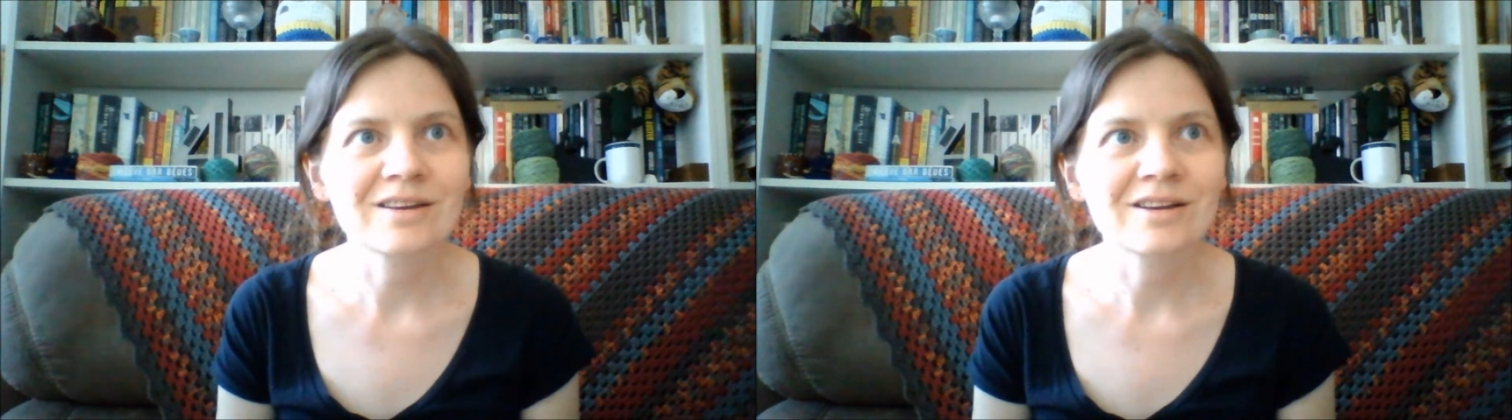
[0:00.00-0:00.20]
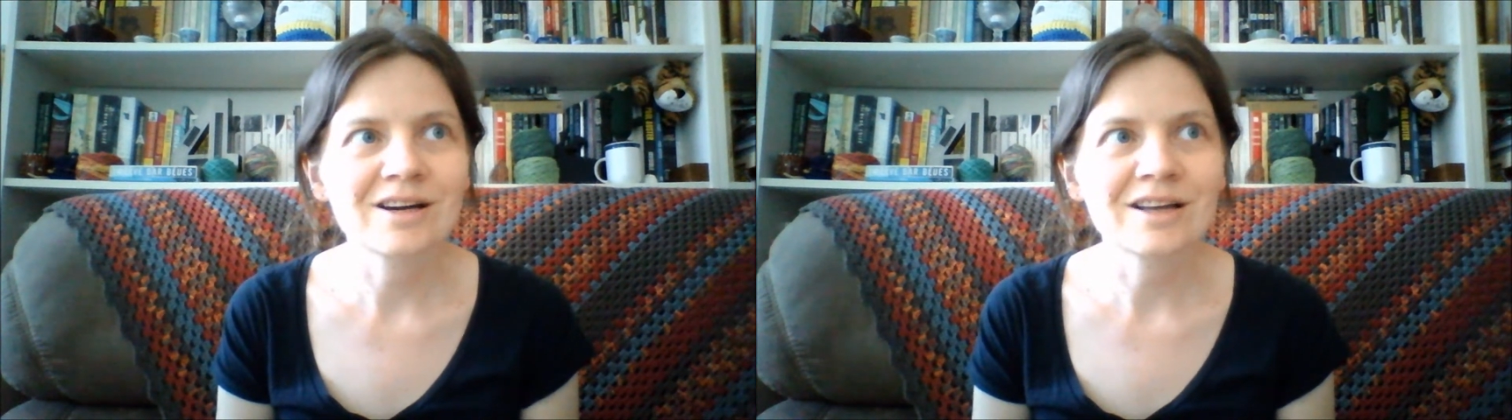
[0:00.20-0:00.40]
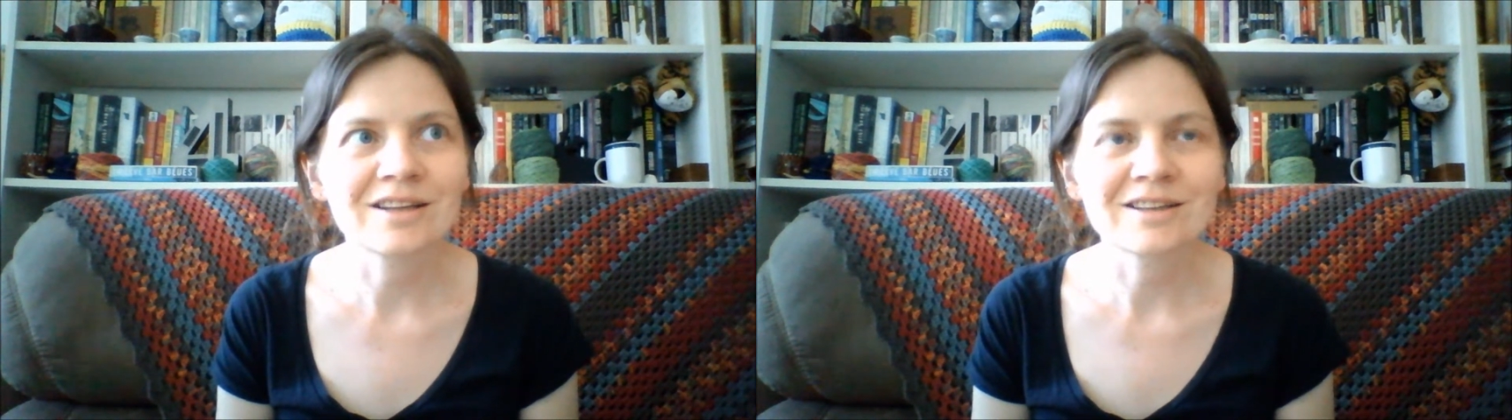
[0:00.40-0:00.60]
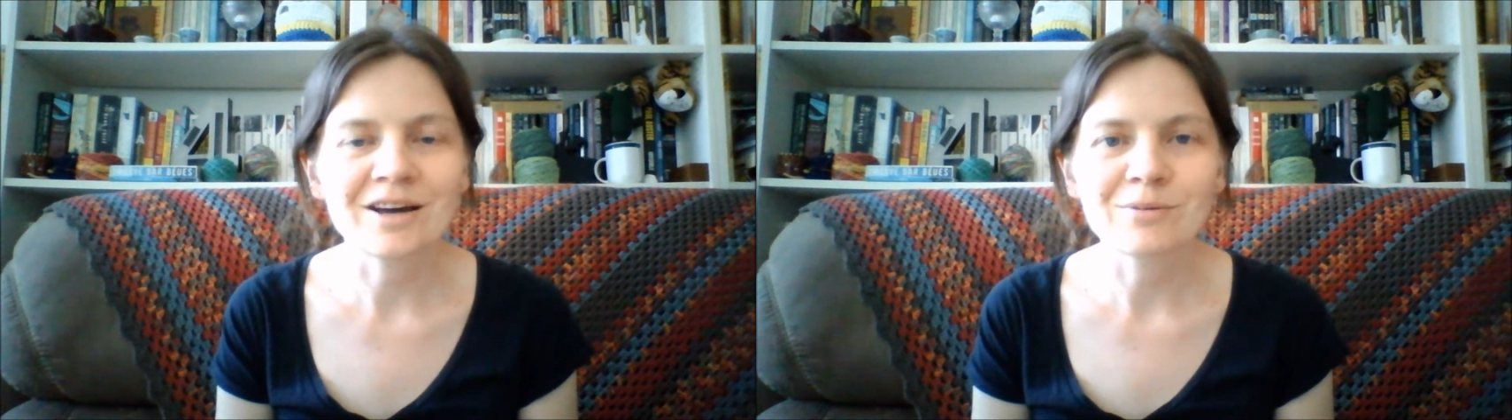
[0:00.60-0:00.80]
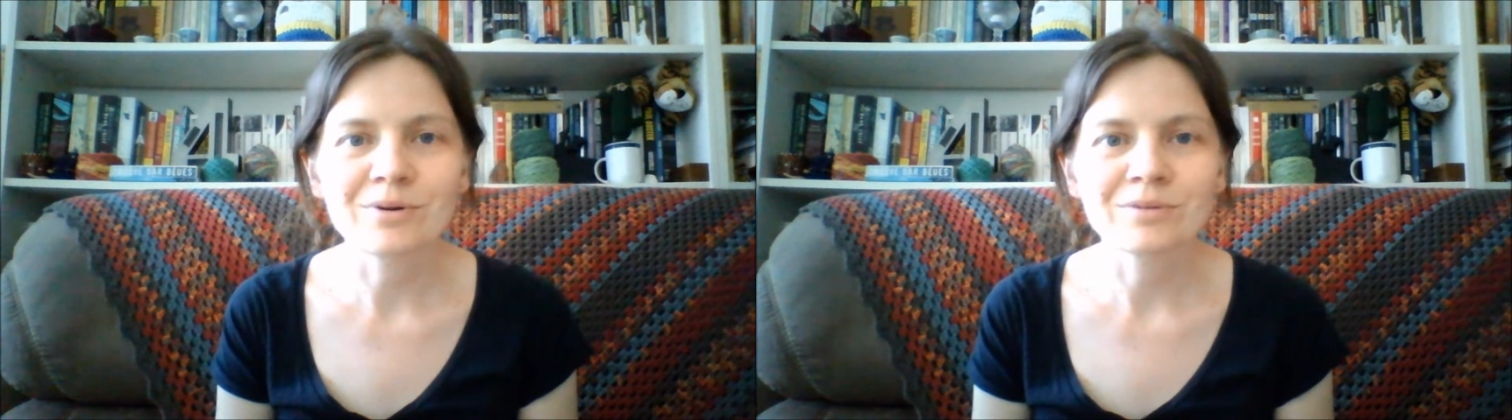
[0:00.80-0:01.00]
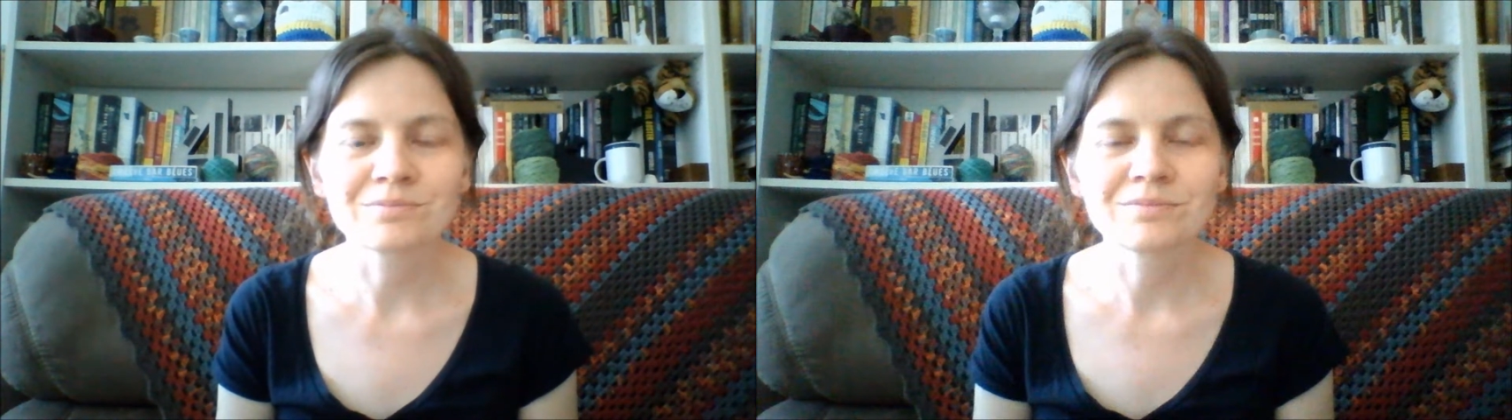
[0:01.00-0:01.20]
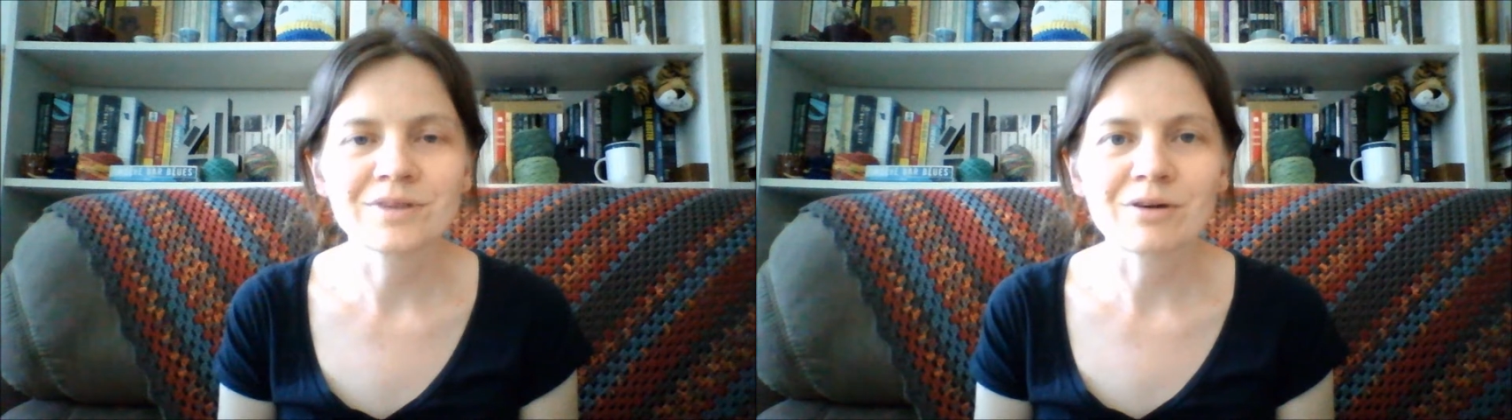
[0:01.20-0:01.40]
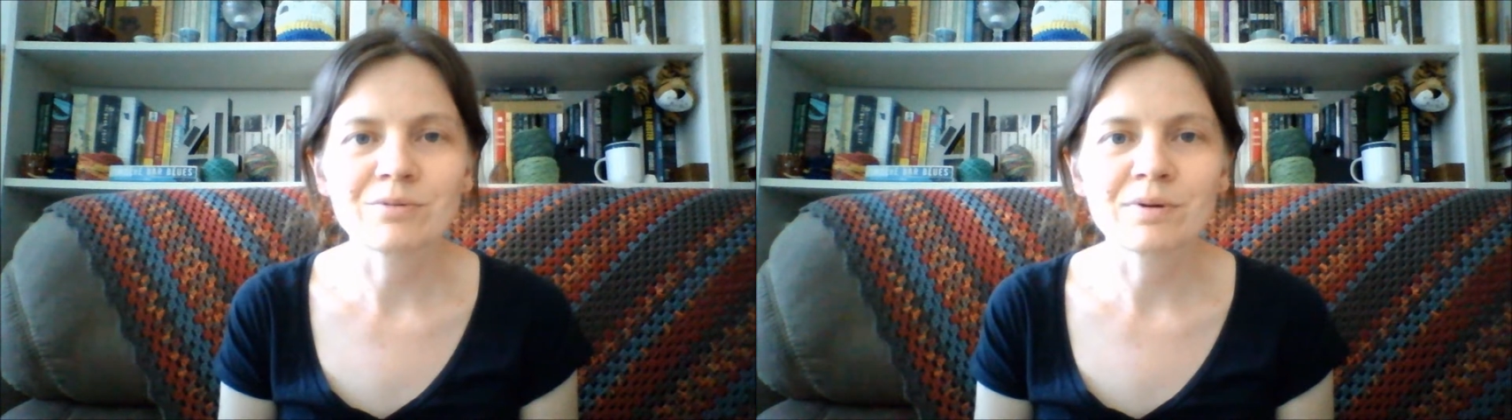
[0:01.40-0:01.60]
I think that will
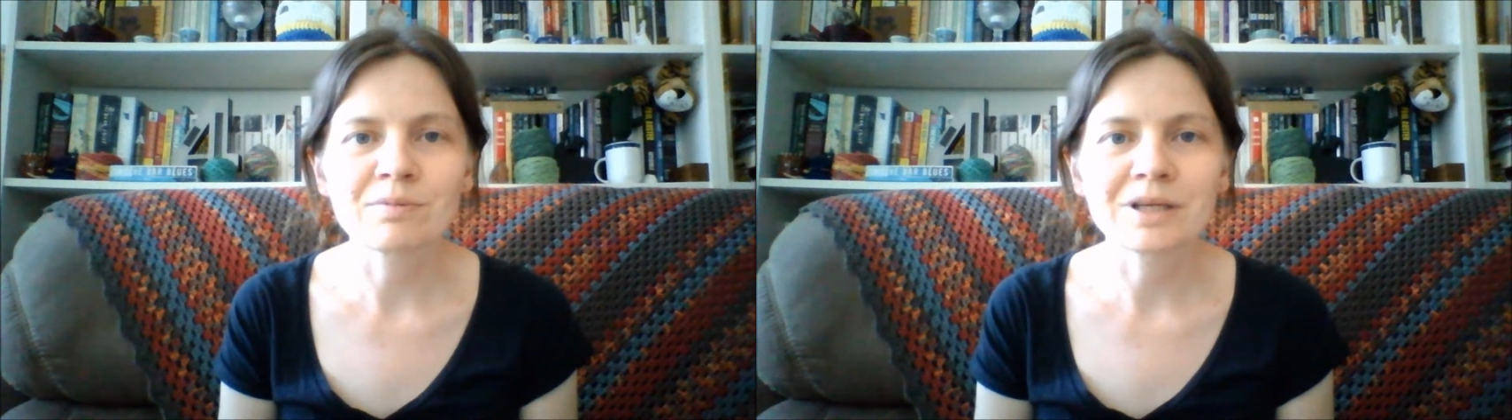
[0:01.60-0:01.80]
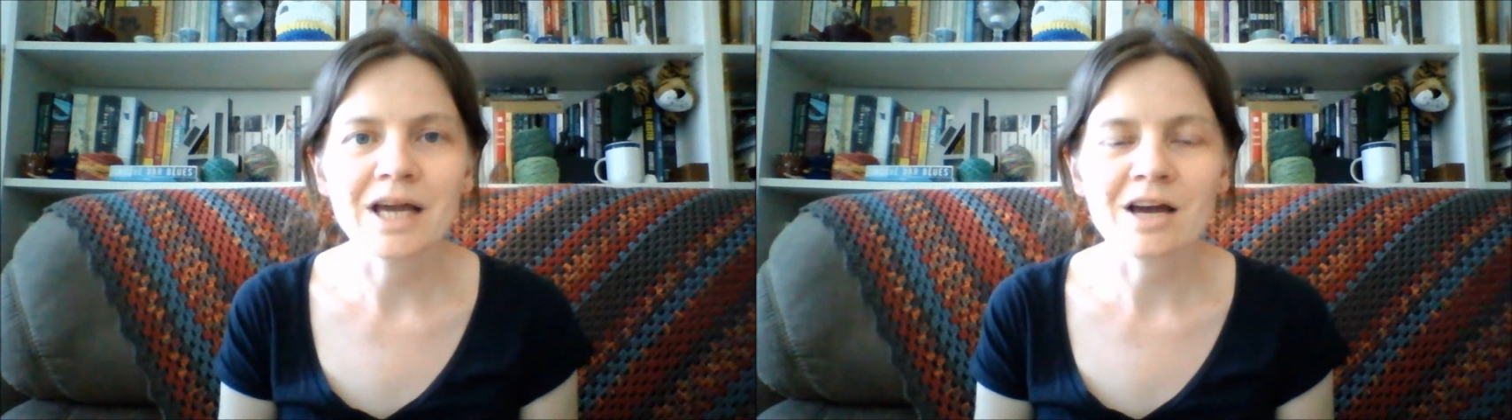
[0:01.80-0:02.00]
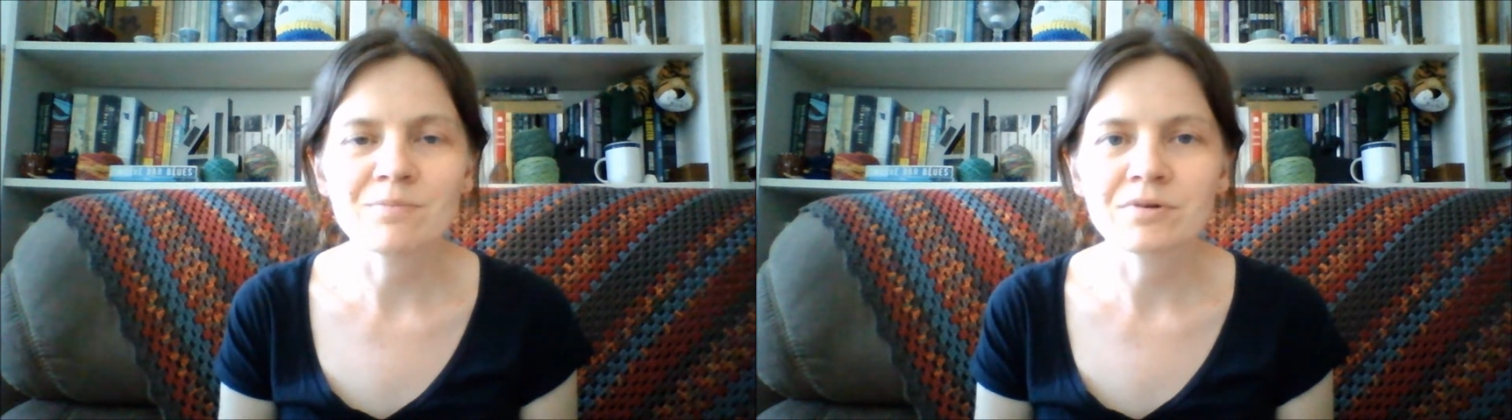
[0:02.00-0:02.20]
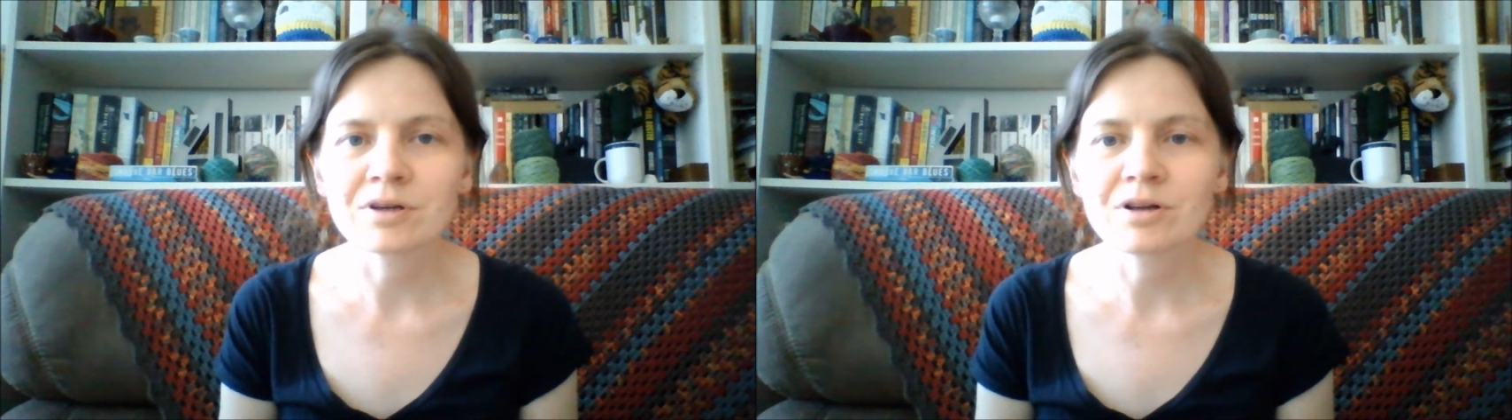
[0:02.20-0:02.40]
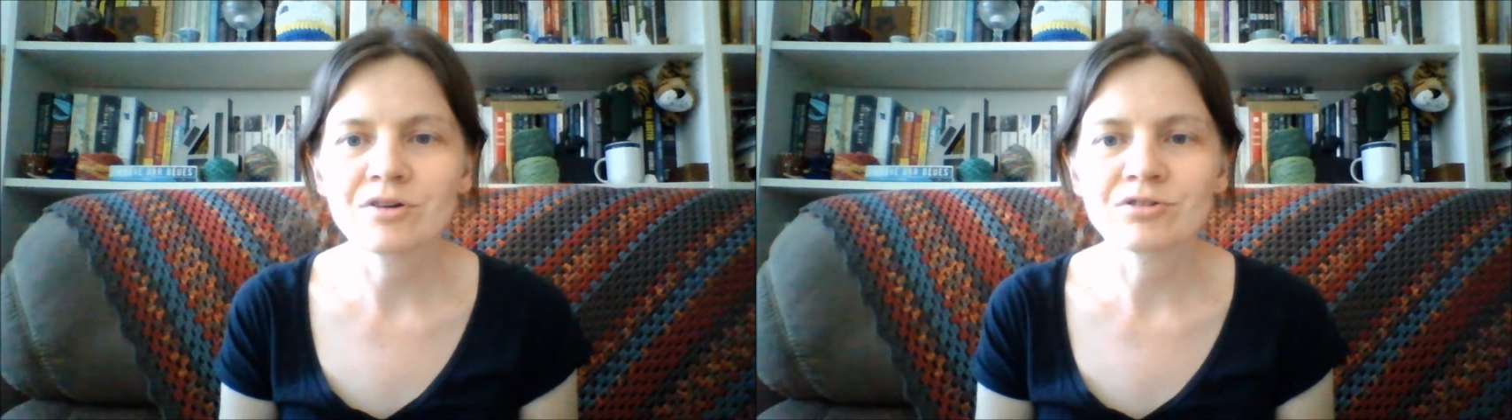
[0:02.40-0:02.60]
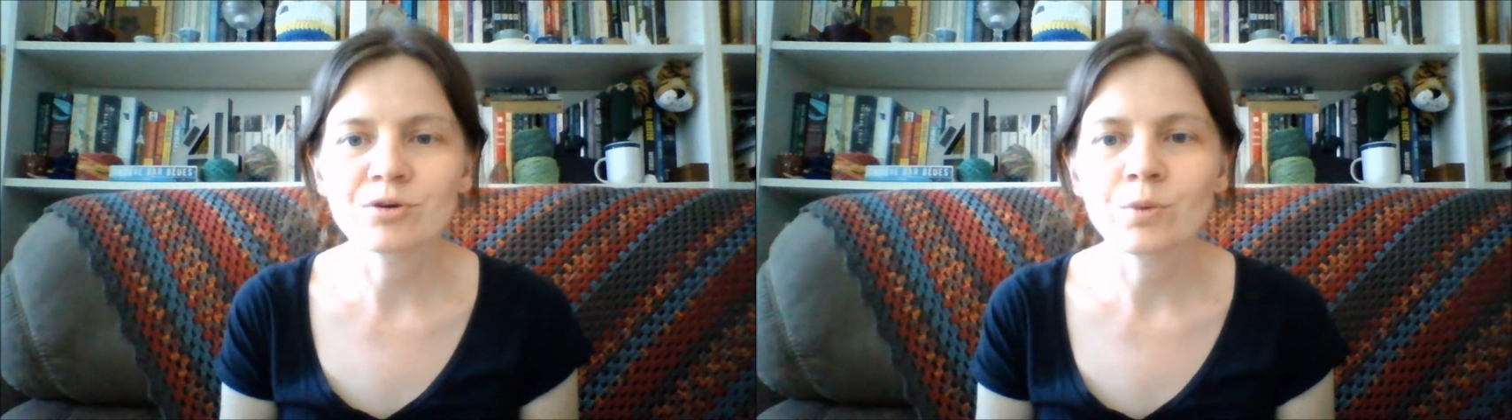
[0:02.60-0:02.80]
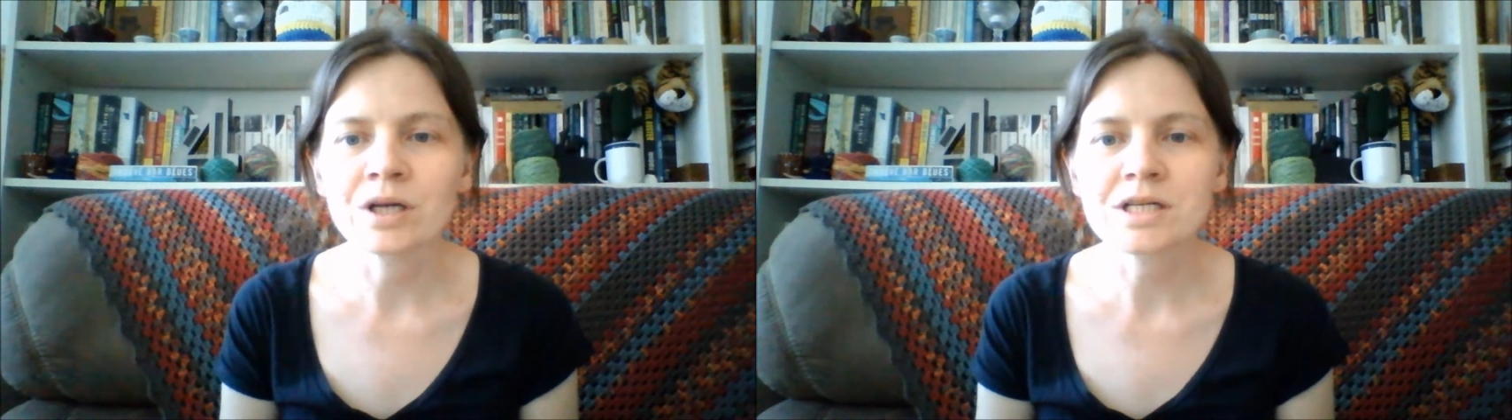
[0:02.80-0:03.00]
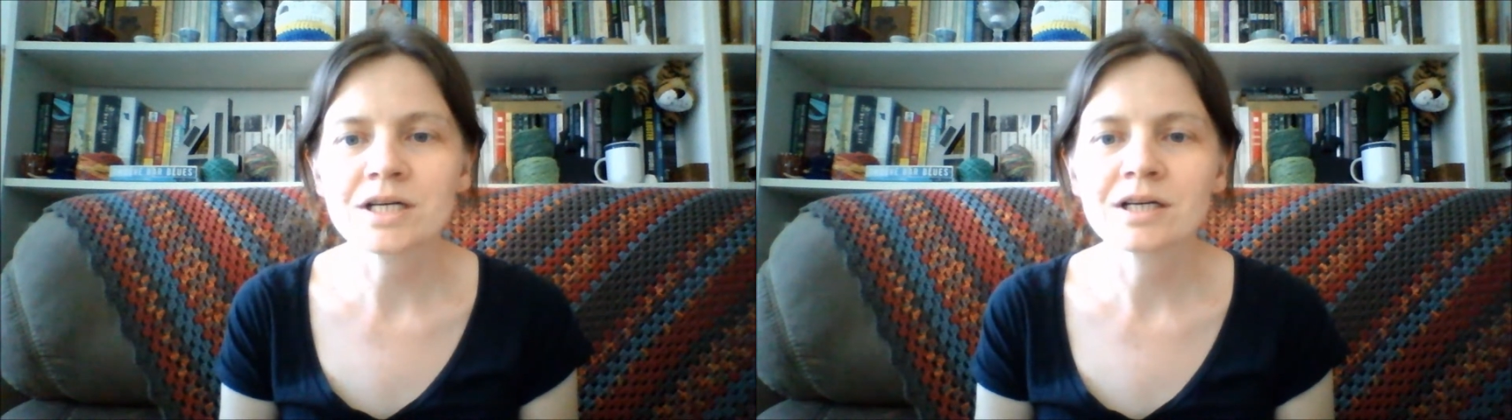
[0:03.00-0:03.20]
probably happen closer to
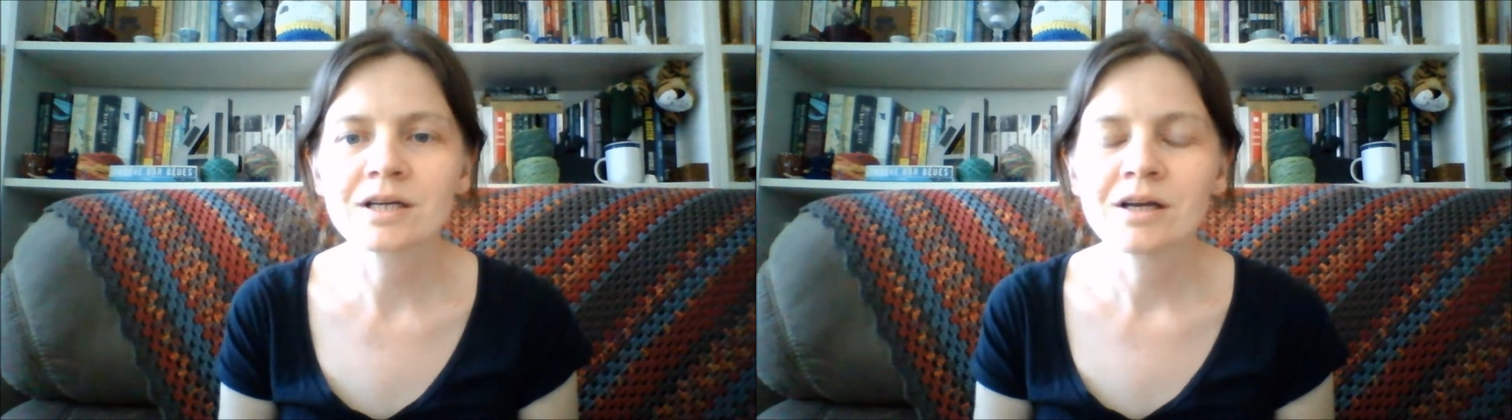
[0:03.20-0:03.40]
winter.